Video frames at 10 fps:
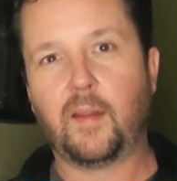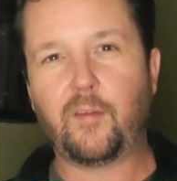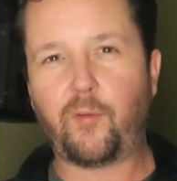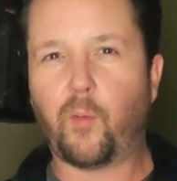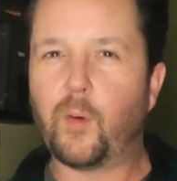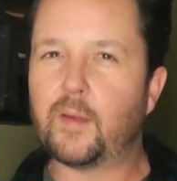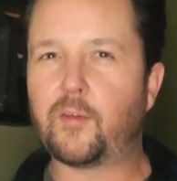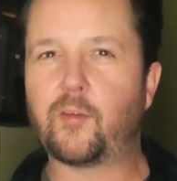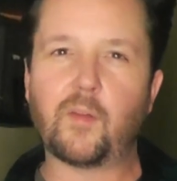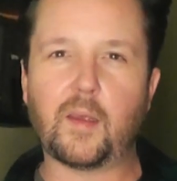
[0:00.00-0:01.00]
That's for when
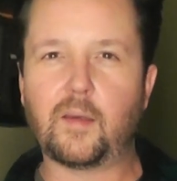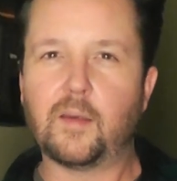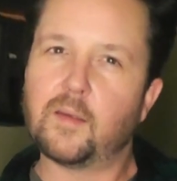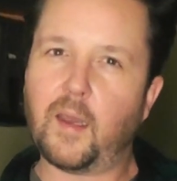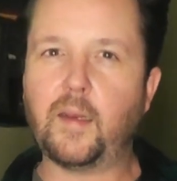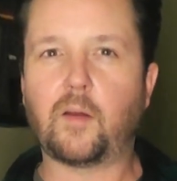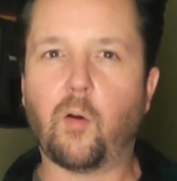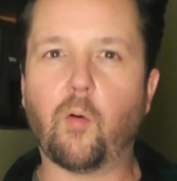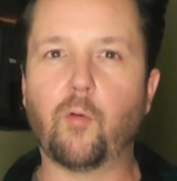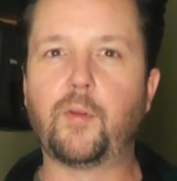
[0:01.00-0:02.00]
it's, like, kind of
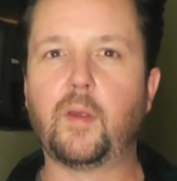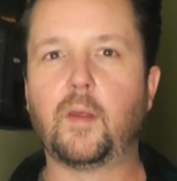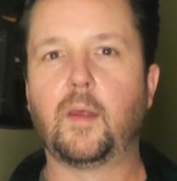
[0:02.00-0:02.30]
cold.